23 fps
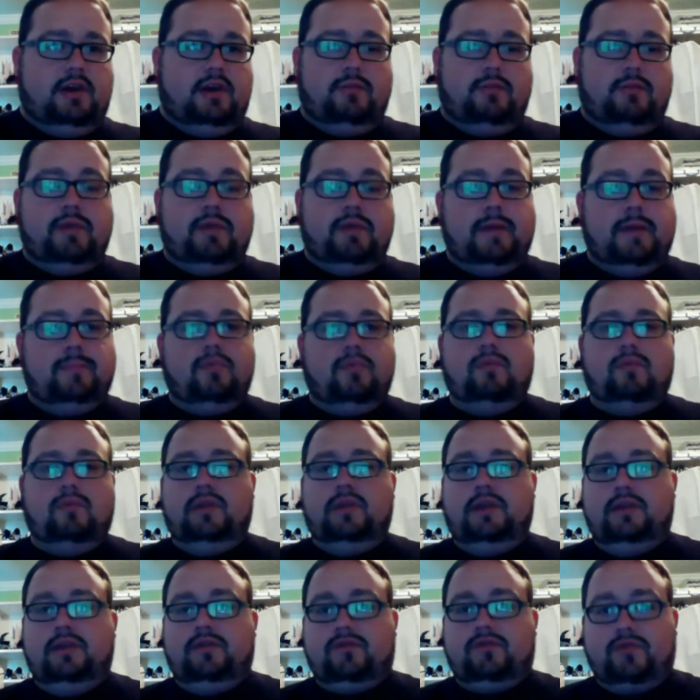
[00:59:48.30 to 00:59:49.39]
people were
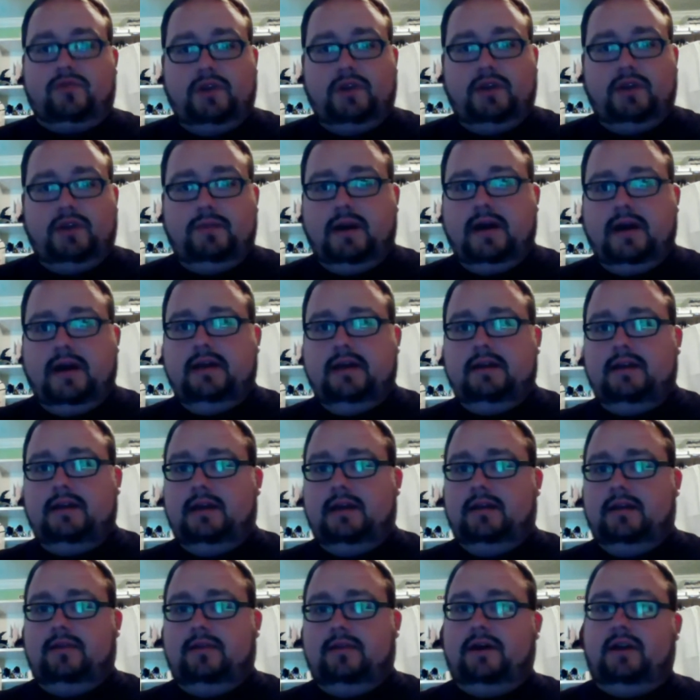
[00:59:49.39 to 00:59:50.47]
really intrigued by it
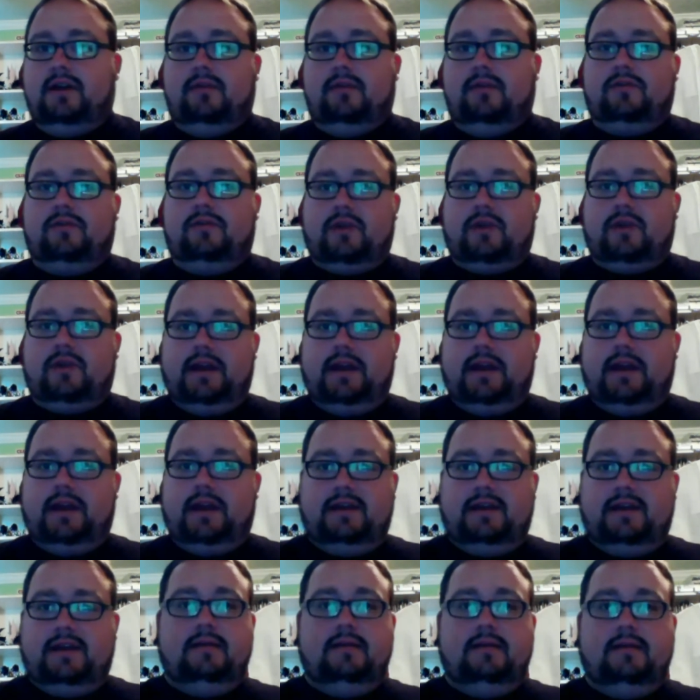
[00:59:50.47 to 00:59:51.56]
and thought it was a great
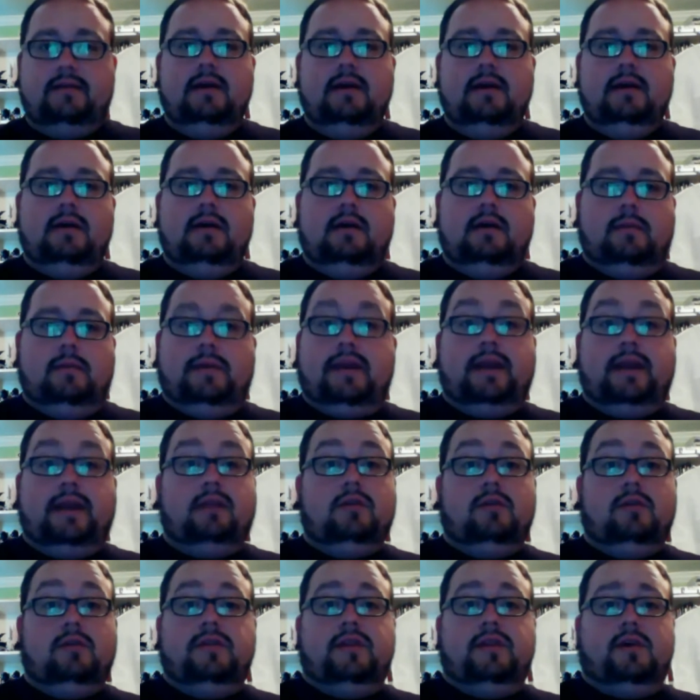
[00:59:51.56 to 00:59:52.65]
idea. And I
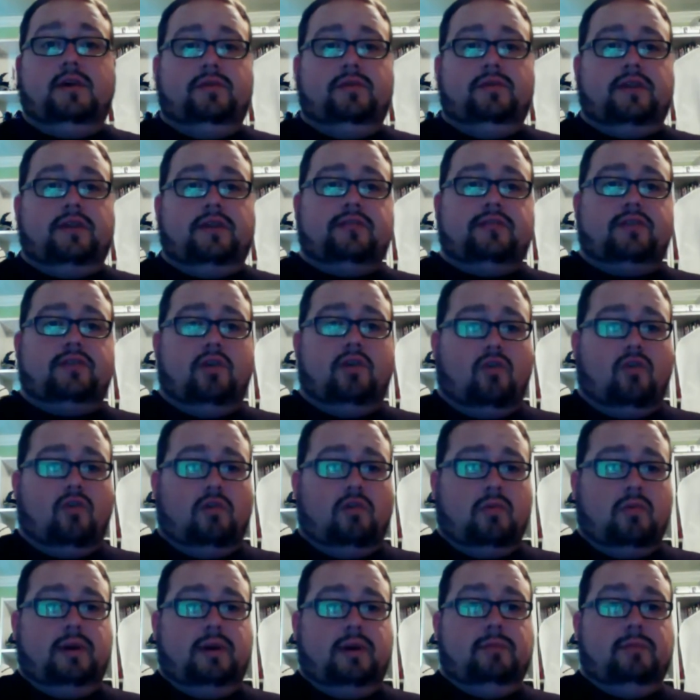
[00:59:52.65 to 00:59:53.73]
learned that it was actually a
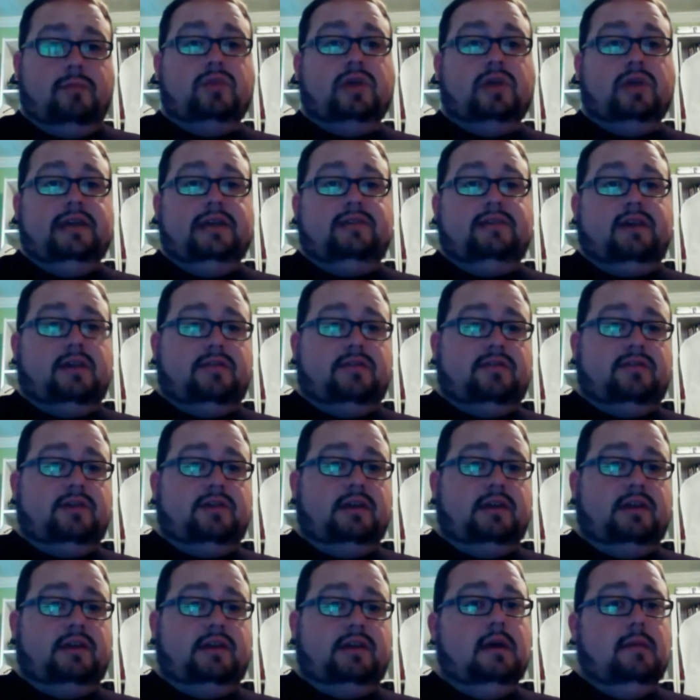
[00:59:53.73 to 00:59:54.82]
horrible way to play test
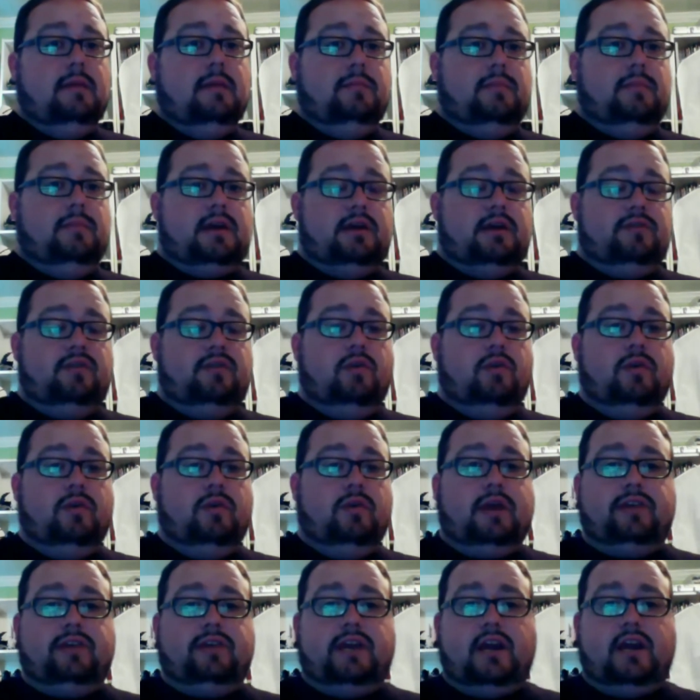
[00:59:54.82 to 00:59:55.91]
it because no one
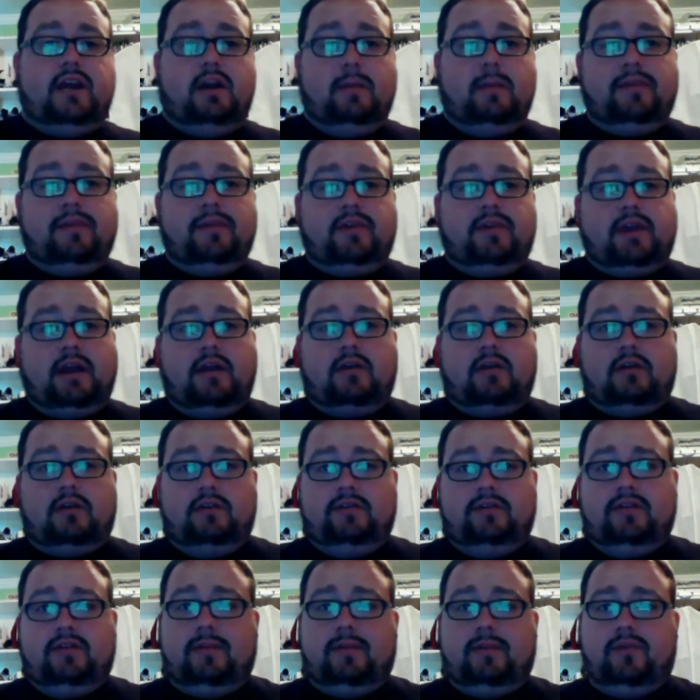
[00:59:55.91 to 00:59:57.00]
actually cared about the
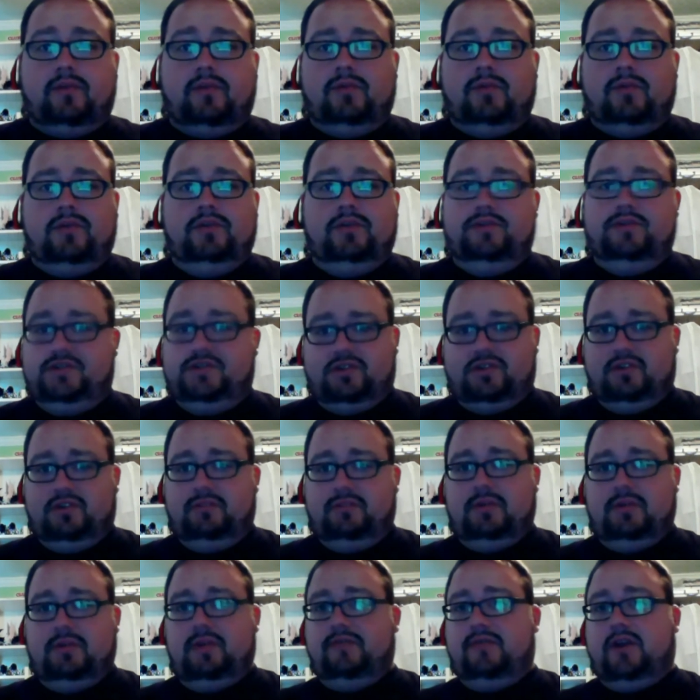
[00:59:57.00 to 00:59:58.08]
characters at that point. We were just sort
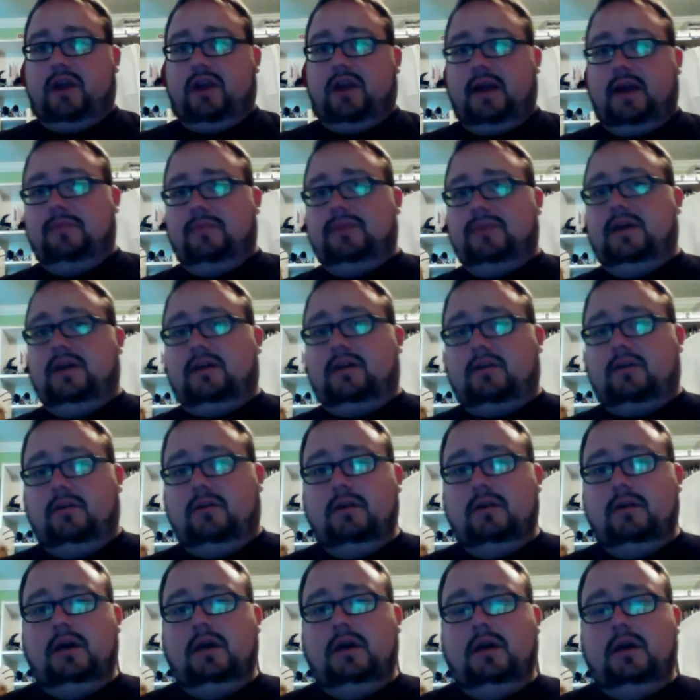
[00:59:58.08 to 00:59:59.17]
of being very
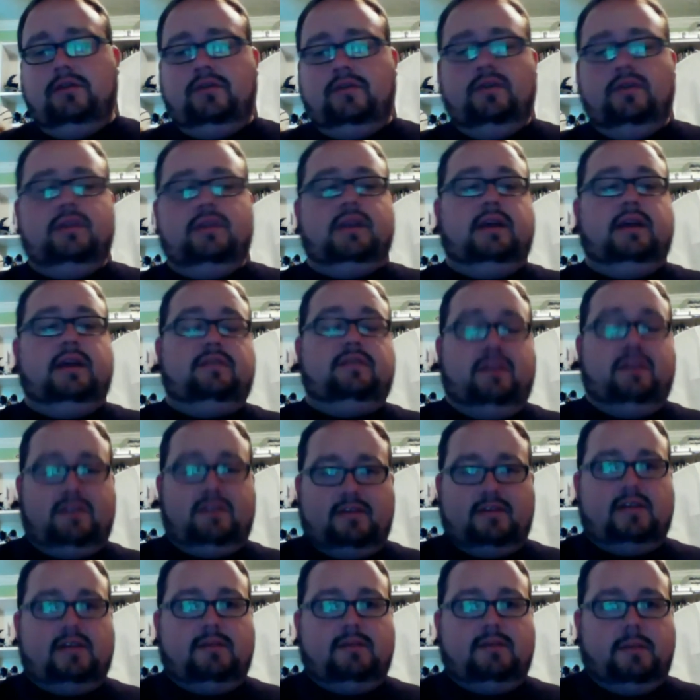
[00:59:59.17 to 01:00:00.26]
hypothetical. So then I sent
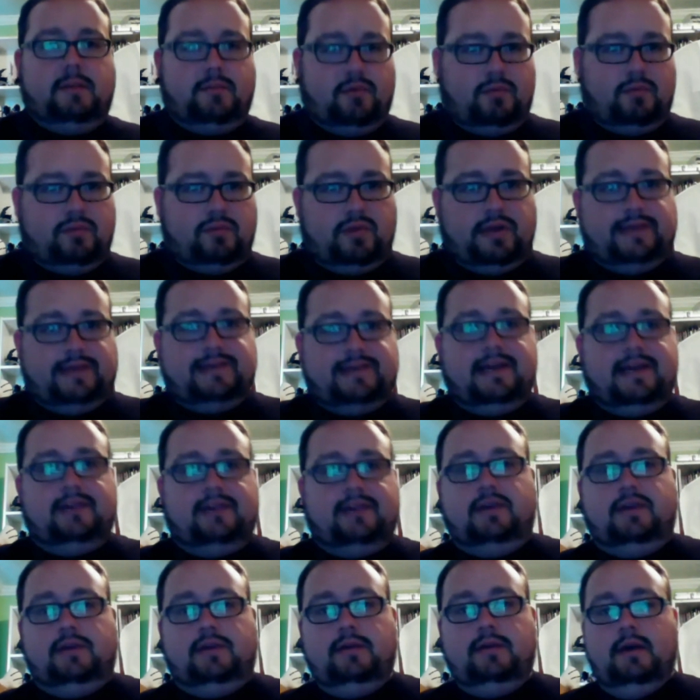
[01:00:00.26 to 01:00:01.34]
this out to people to play
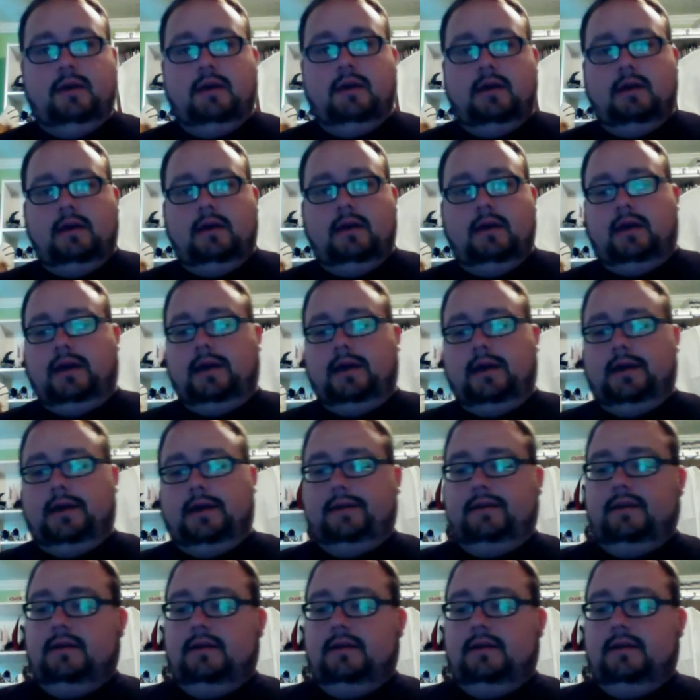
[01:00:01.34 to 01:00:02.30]
test it, and